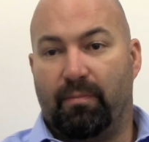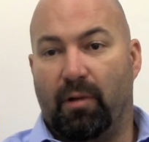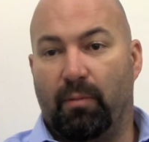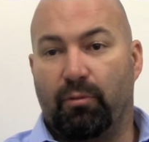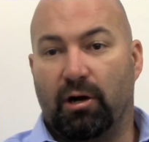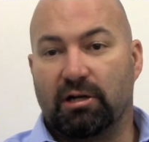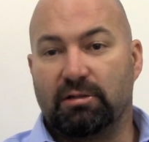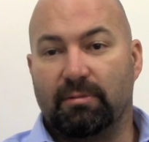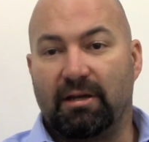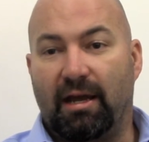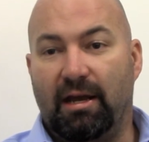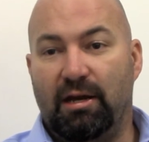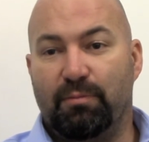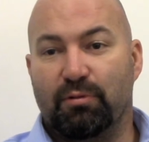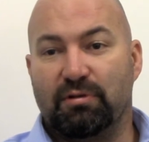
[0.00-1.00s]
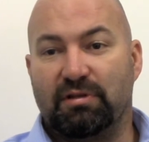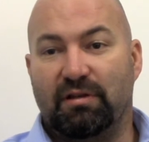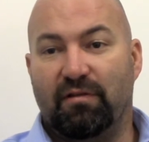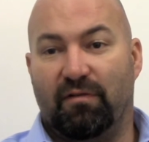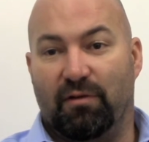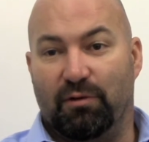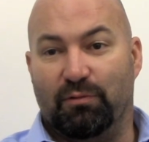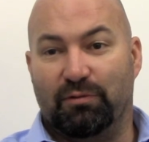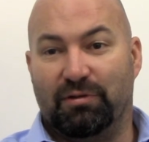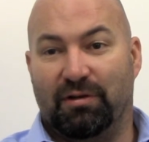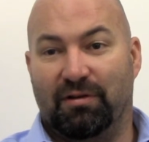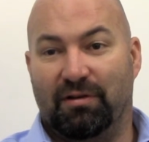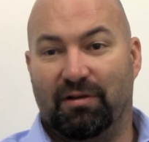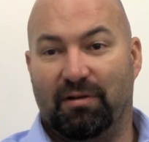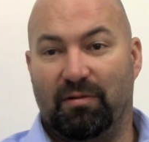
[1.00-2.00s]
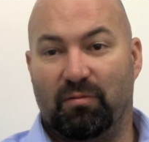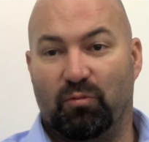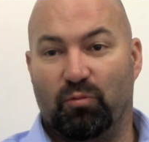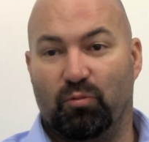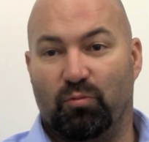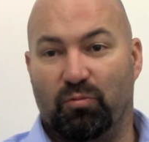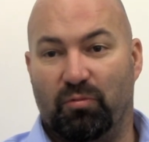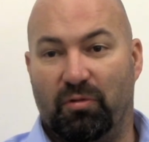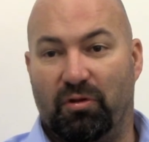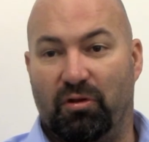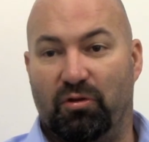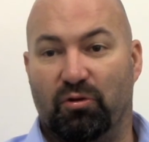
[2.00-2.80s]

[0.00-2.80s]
Approximately 80% of those, the